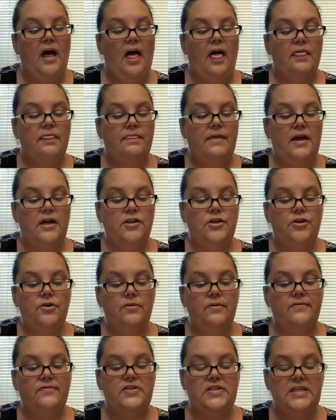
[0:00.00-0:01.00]
Then
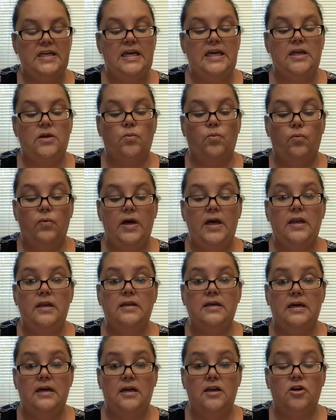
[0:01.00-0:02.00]
you have seen
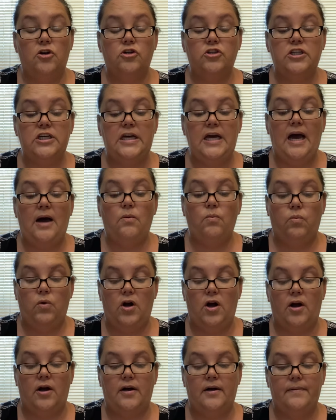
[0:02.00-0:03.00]
wind energy at
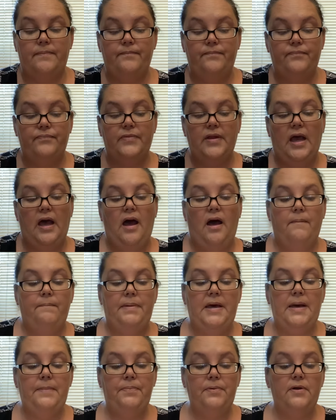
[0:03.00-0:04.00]
work.
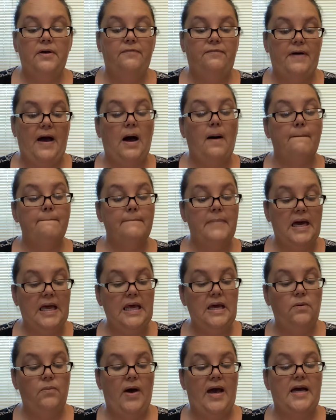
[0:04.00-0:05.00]
People have found
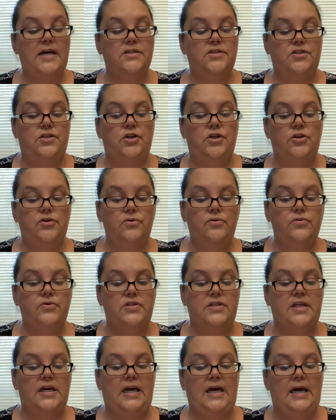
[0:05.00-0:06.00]
many ways to
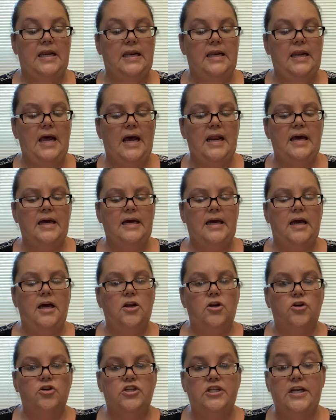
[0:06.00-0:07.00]
use the kinetic
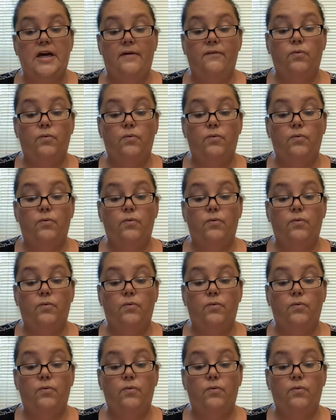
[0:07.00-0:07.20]
energy of